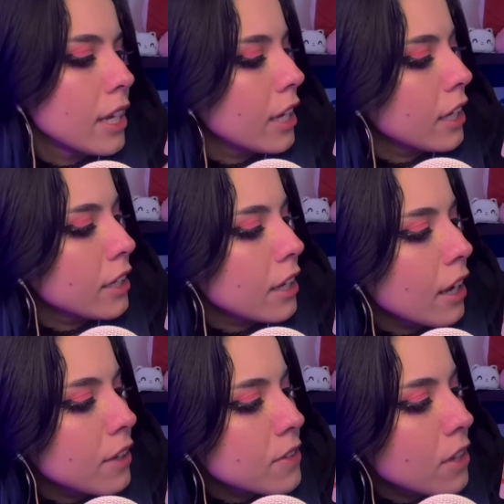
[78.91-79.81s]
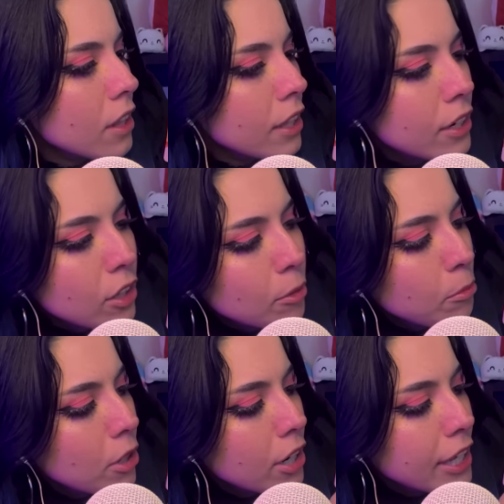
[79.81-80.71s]
and has a little
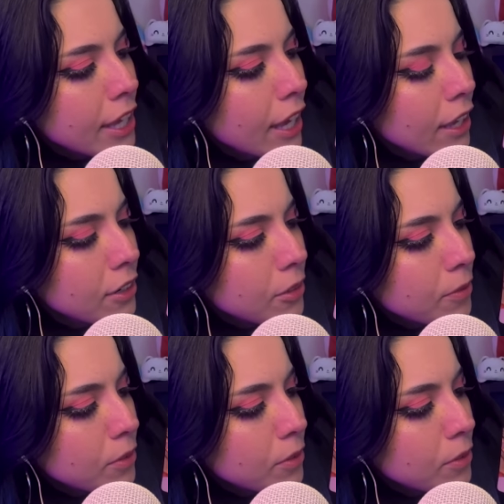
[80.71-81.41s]
party hat.